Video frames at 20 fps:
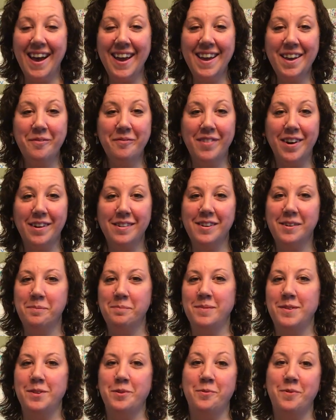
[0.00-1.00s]
and
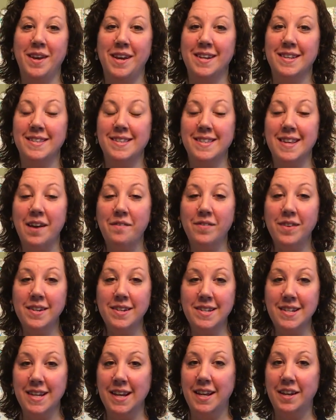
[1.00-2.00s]
welcome to week
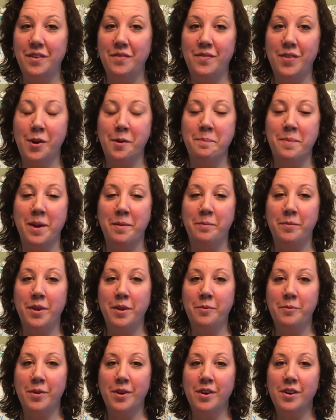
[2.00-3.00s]
17 of our
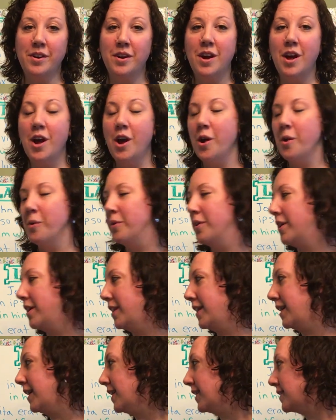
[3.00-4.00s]
memory work. We're going
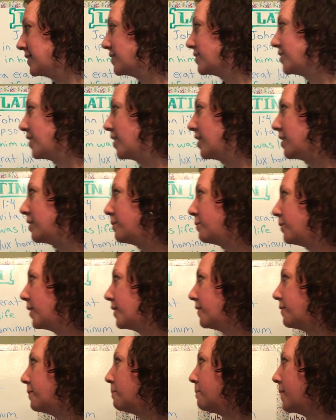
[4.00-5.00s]
to get started
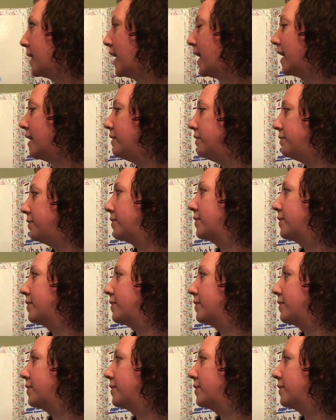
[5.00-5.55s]
with math.